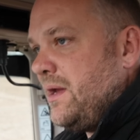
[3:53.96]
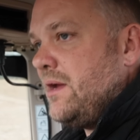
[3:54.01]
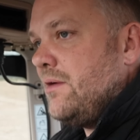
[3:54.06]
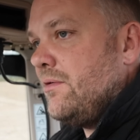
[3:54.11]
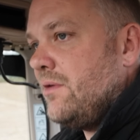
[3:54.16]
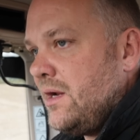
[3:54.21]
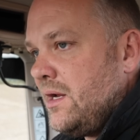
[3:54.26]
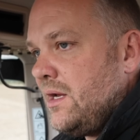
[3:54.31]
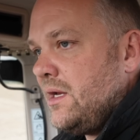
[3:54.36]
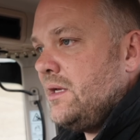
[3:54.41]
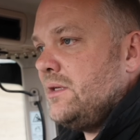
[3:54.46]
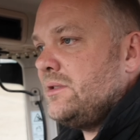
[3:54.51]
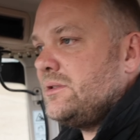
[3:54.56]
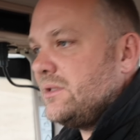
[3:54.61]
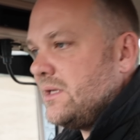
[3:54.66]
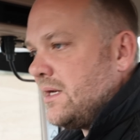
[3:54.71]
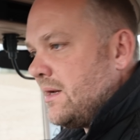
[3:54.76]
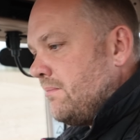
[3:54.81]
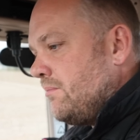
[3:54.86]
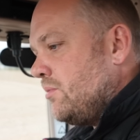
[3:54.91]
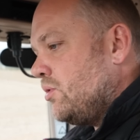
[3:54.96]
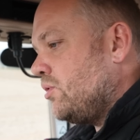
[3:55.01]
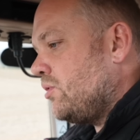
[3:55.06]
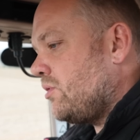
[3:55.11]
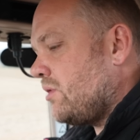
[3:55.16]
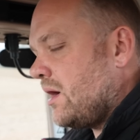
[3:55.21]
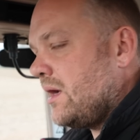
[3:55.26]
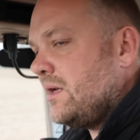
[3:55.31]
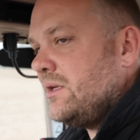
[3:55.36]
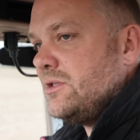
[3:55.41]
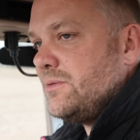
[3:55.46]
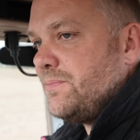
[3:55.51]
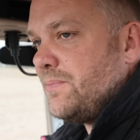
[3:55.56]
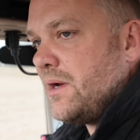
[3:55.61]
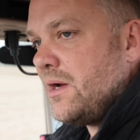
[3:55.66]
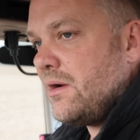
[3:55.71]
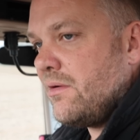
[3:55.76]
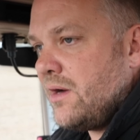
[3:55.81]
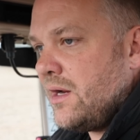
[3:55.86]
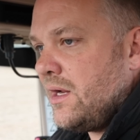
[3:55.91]
bigger ears and more grains
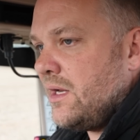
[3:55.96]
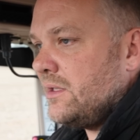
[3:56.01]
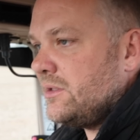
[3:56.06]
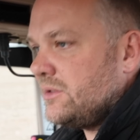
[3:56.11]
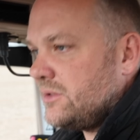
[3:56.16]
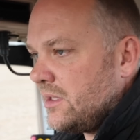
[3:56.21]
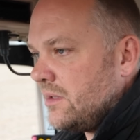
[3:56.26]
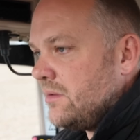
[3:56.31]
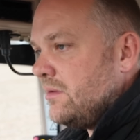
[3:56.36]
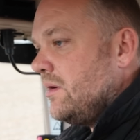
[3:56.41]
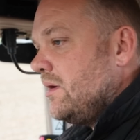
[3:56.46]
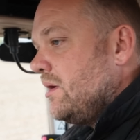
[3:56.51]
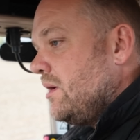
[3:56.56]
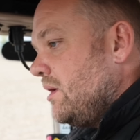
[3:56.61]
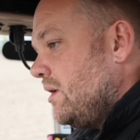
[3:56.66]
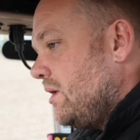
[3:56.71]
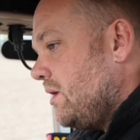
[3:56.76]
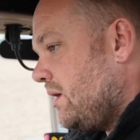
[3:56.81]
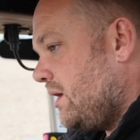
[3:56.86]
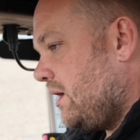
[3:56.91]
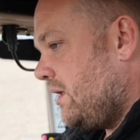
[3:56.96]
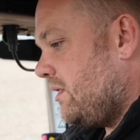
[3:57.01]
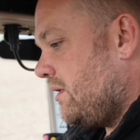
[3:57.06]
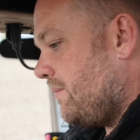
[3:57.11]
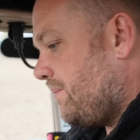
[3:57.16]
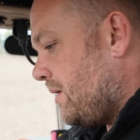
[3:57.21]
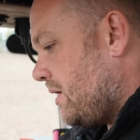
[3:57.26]
per ear. So in the